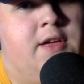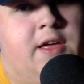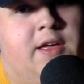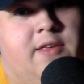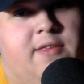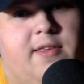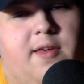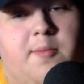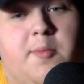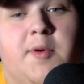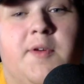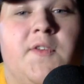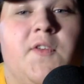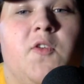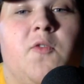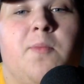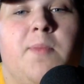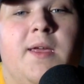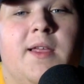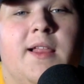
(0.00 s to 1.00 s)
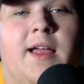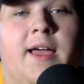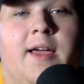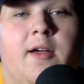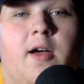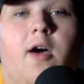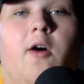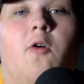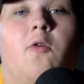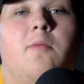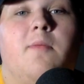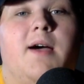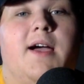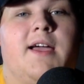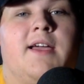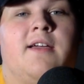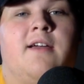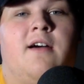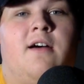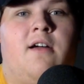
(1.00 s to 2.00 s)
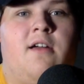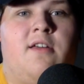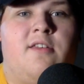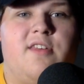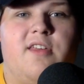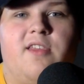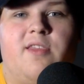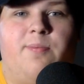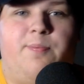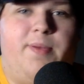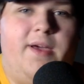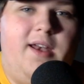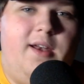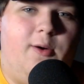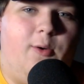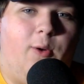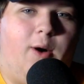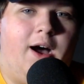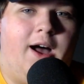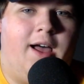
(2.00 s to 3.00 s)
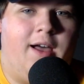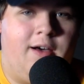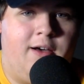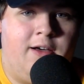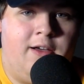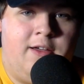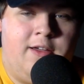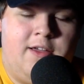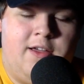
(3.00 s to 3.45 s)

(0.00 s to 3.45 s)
Some of you be like, oh my gosh, it's been a while.